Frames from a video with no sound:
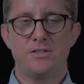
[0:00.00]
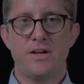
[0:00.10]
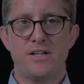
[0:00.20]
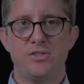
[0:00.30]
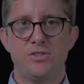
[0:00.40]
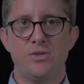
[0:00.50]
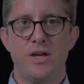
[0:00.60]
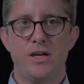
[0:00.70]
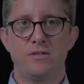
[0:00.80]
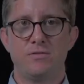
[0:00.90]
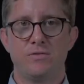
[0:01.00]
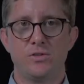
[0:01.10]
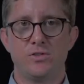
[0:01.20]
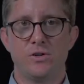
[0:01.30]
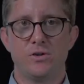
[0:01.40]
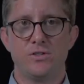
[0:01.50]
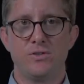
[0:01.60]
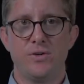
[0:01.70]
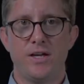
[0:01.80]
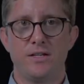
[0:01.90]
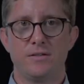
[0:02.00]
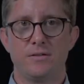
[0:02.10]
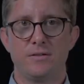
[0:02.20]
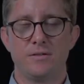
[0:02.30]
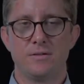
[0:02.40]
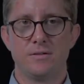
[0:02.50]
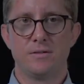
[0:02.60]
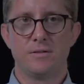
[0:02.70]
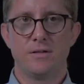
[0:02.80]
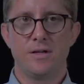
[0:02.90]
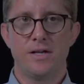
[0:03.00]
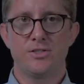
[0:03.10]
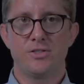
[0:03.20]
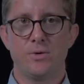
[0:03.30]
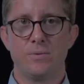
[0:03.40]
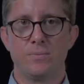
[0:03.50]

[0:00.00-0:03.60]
fast as you can, for as long as you can, as so.